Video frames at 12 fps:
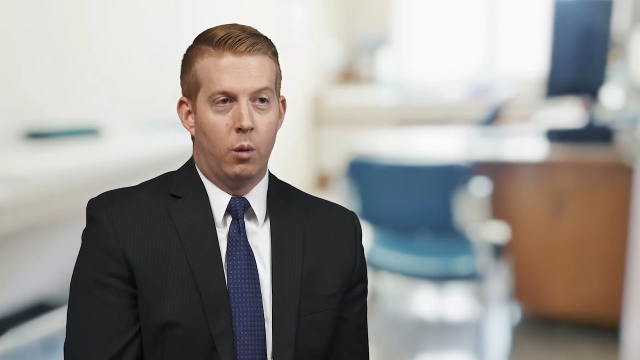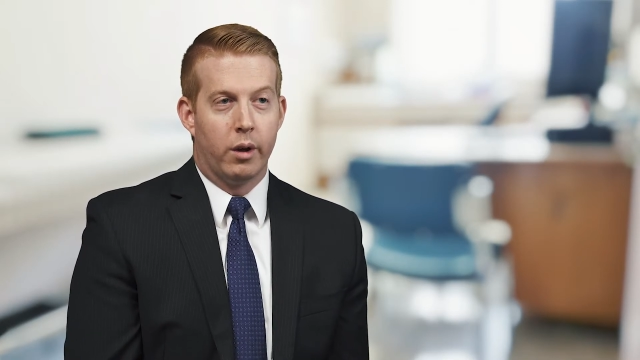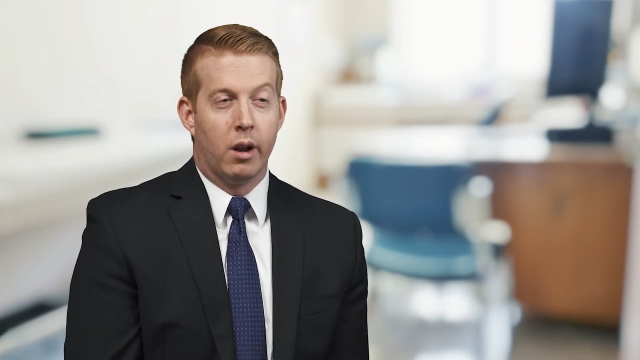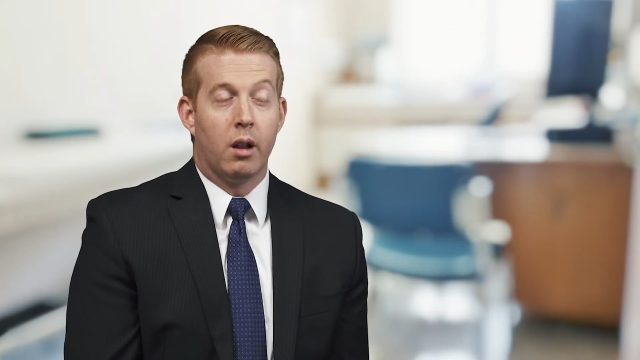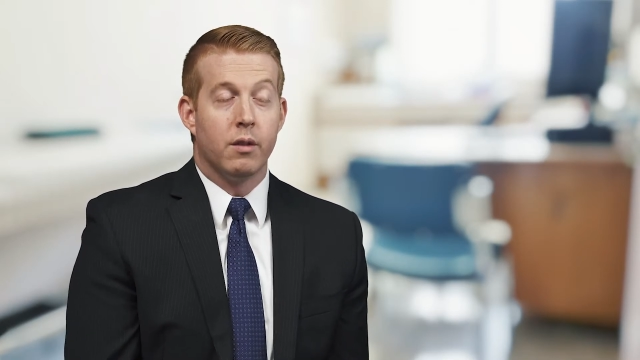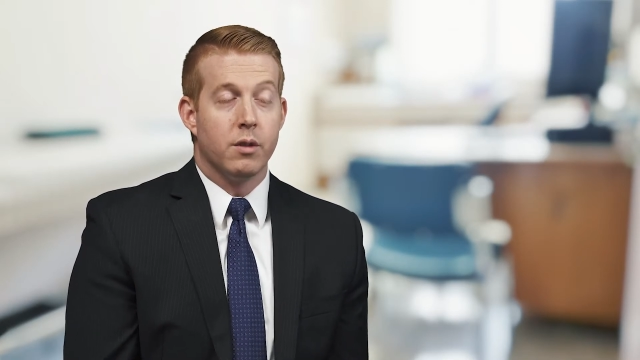
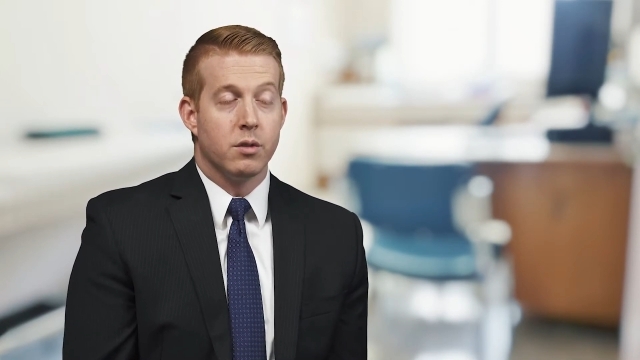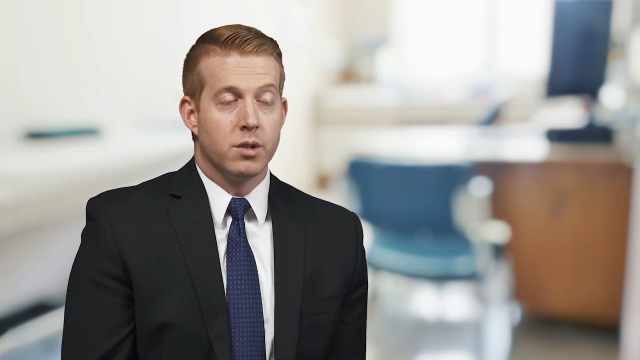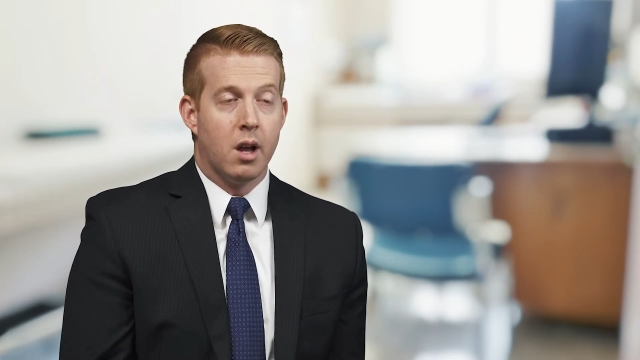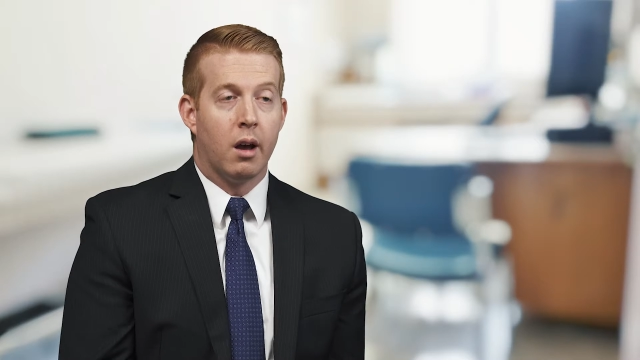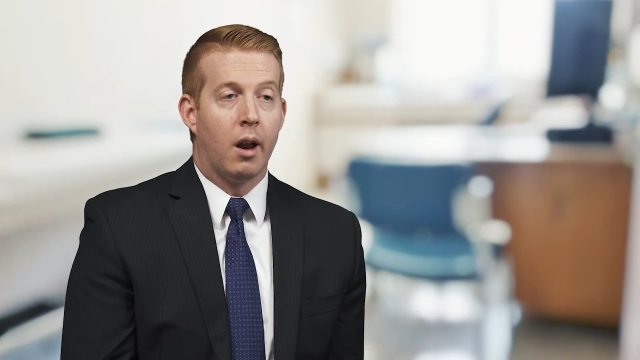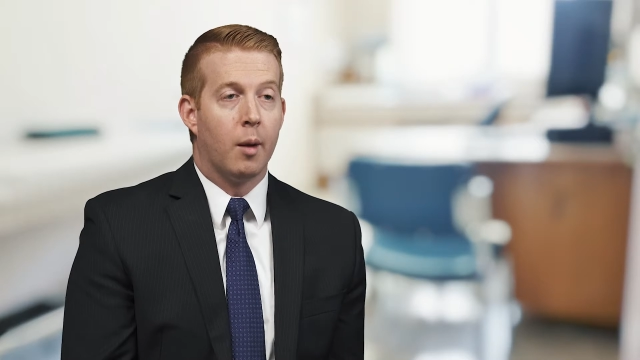When all of those
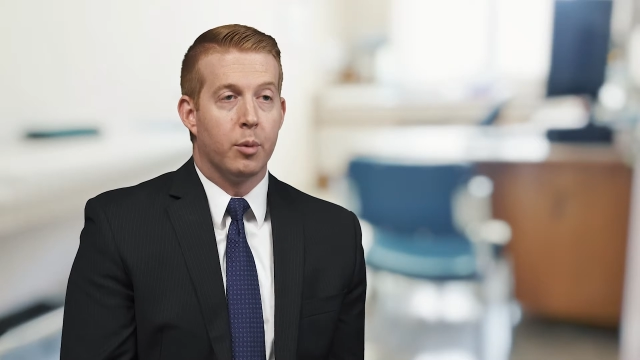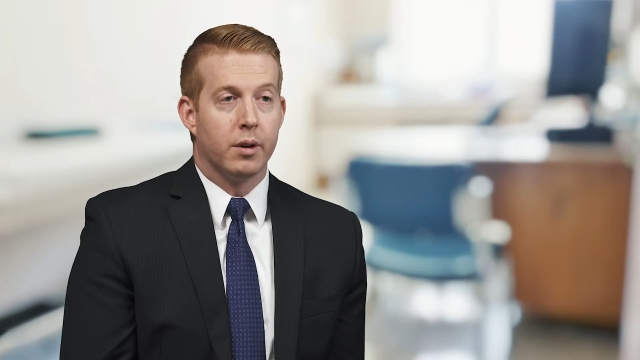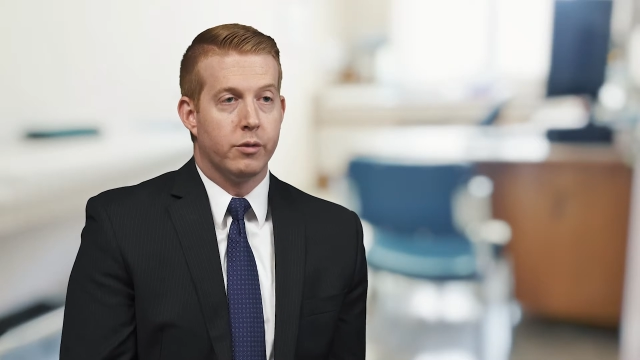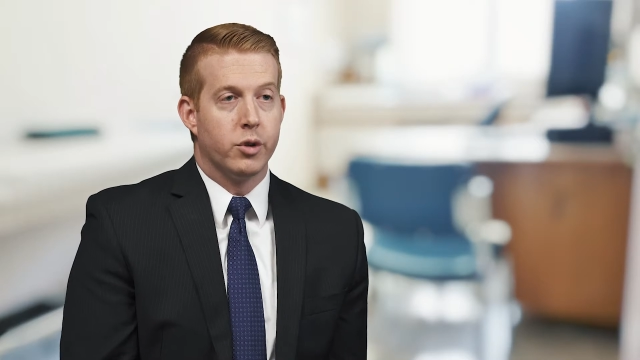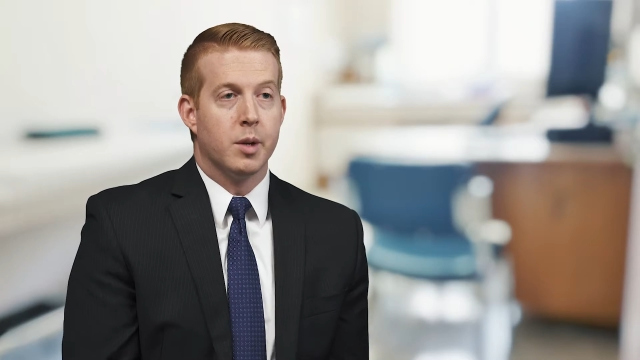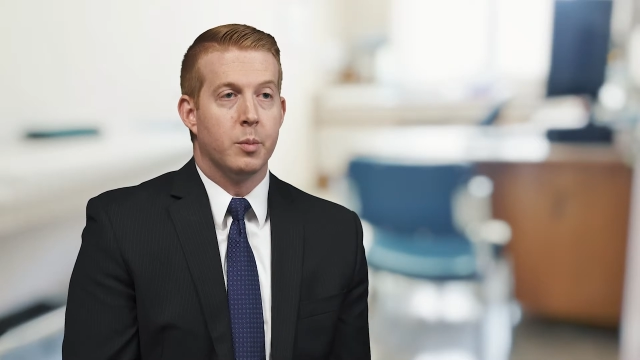
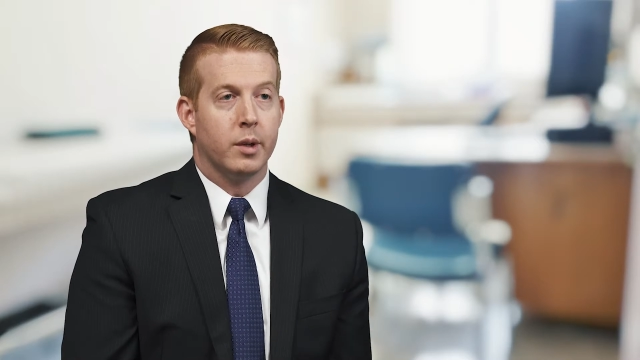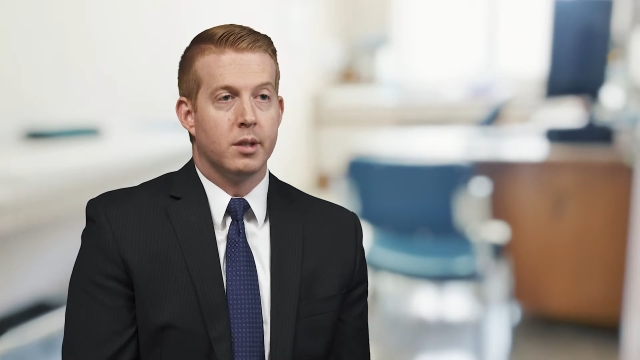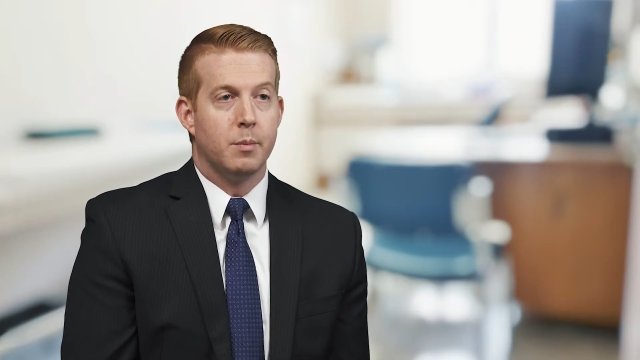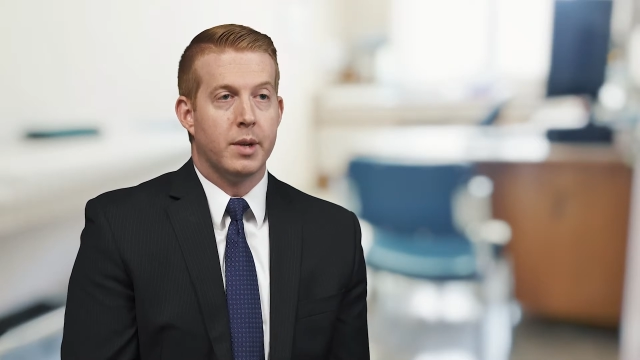non-operative treatment